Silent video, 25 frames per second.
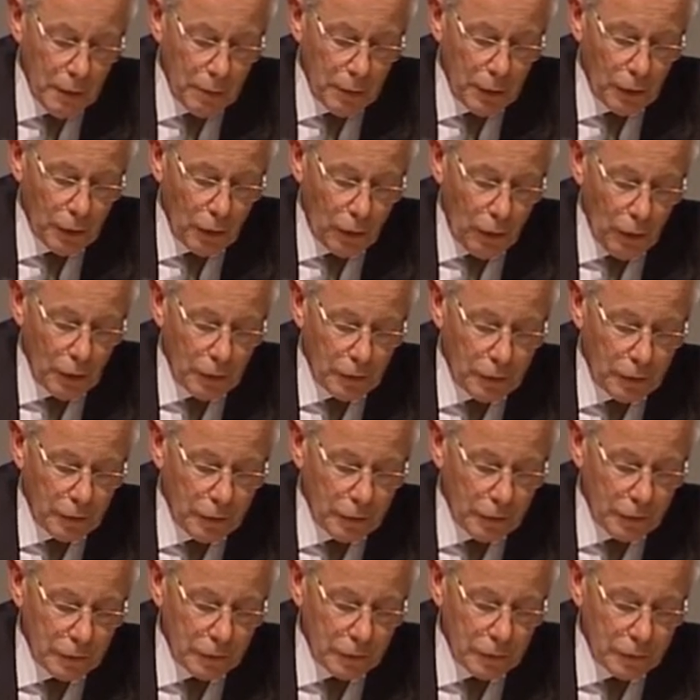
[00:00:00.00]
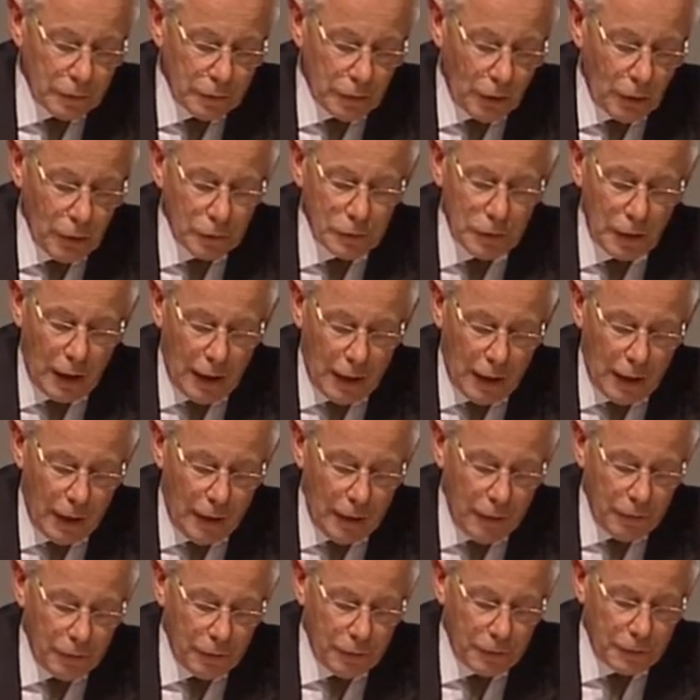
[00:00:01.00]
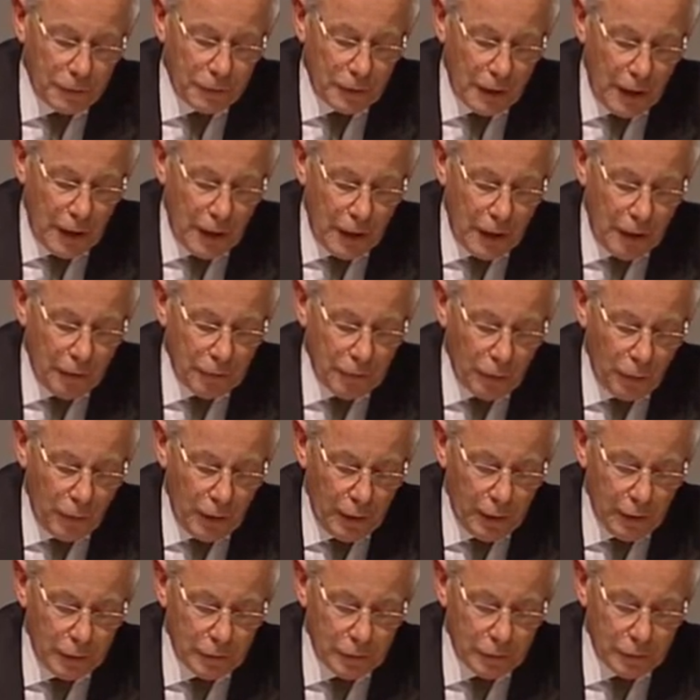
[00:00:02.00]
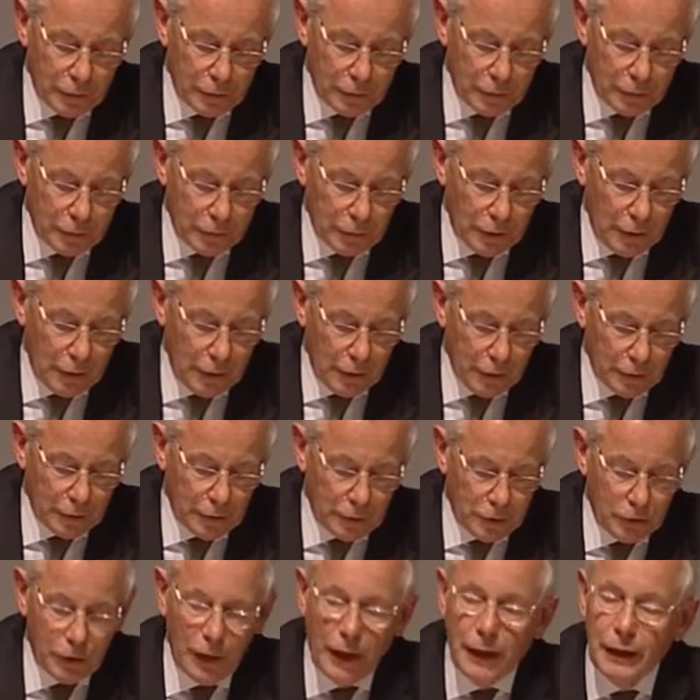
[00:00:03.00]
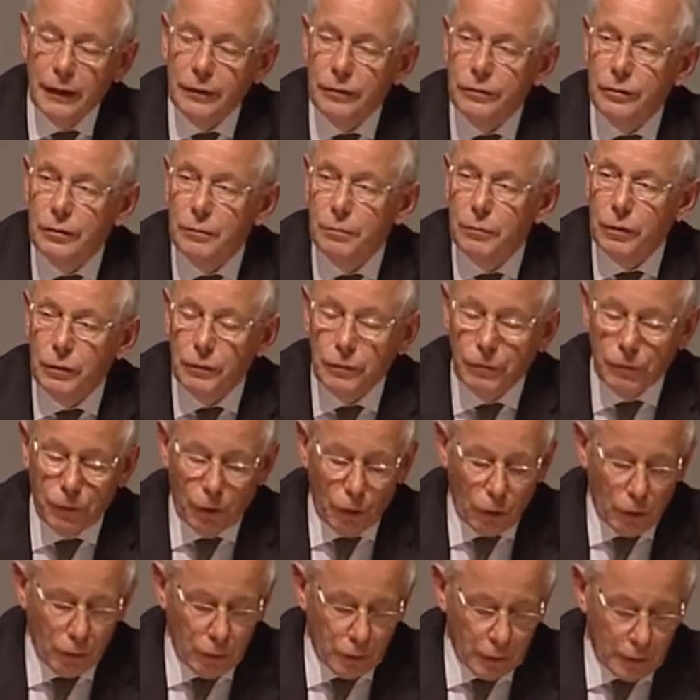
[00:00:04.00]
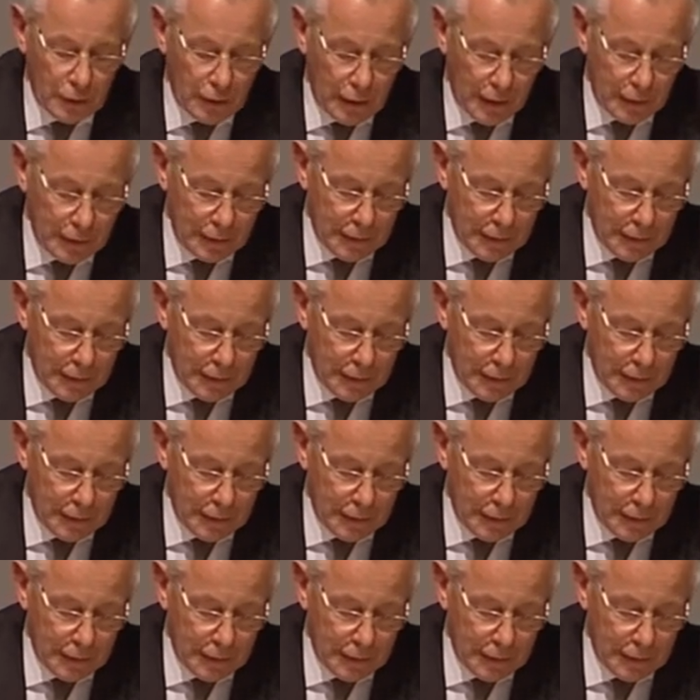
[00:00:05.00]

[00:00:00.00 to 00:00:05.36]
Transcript: But auditors also have to have a willingness to change and move forward, and I